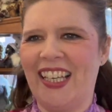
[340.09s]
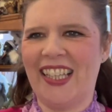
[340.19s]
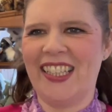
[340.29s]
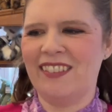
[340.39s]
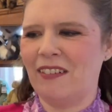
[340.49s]
I
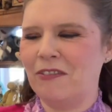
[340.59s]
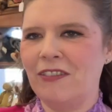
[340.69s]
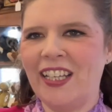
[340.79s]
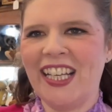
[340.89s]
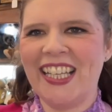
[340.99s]
think they're a
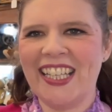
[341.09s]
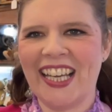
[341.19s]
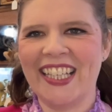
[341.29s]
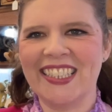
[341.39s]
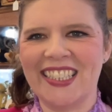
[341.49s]
really
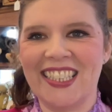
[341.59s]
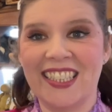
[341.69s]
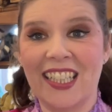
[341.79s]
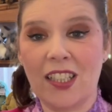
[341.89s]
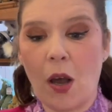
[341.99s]
nice
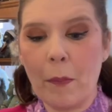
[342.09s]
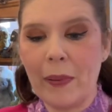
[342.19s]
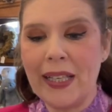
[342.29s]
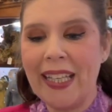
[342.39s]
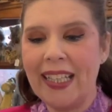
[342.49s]
addition. They're
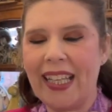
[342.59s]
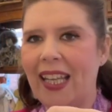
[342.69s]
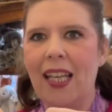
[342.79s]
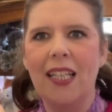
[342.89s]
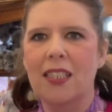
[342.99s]

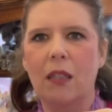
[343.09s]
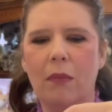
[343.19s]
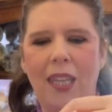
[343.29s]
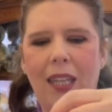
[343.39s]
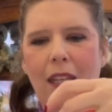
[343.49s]
completely
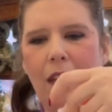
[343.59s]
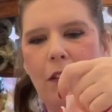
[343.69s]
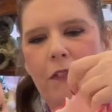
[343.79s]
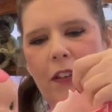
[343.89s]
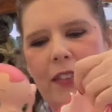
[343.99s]
something
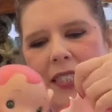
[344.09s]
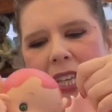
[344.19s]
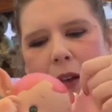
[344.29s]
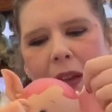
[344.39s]
new for us here.